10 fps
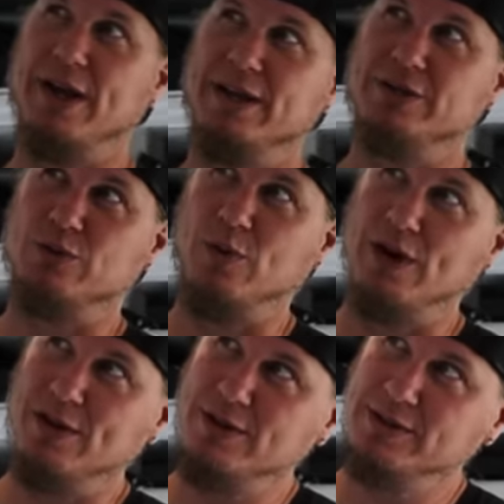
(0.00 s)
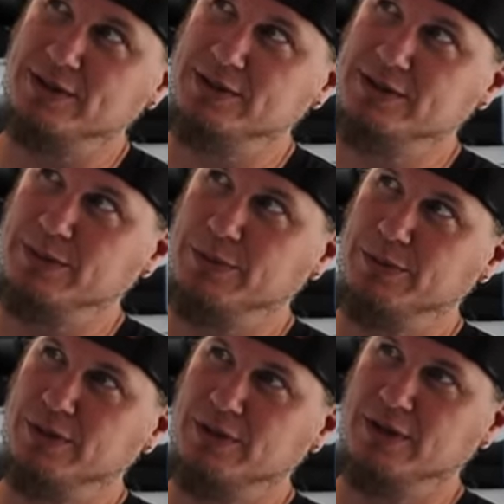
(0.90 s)
light as well is
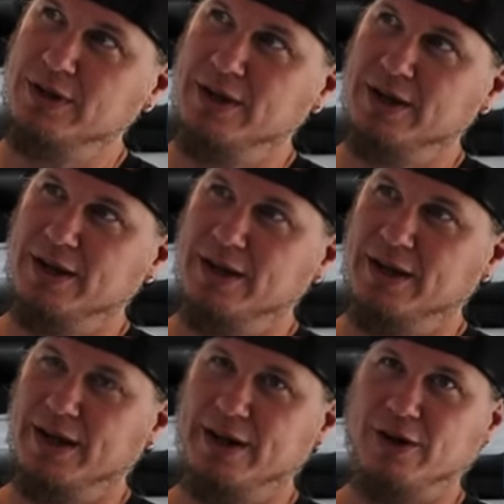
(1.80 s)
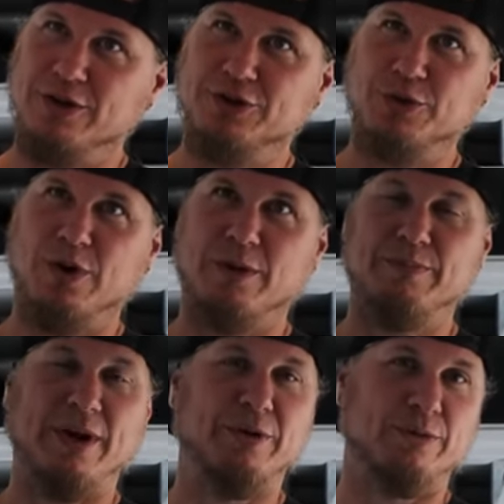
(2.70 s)
dimmable, and also our
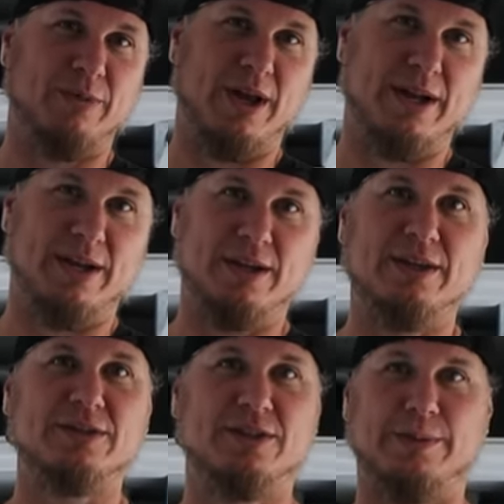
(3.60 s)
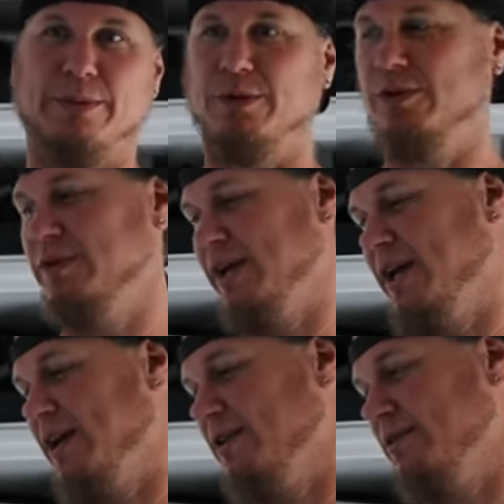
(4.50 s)
bedroom lighting is dimmable.
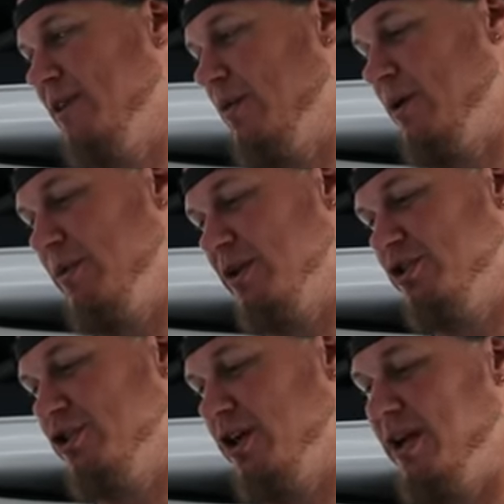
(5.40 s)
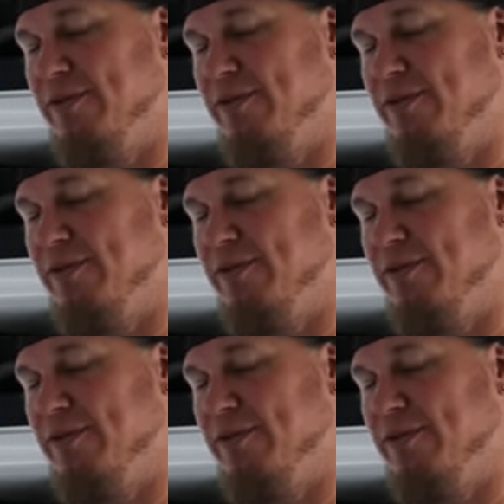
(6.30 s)
And that way we can shut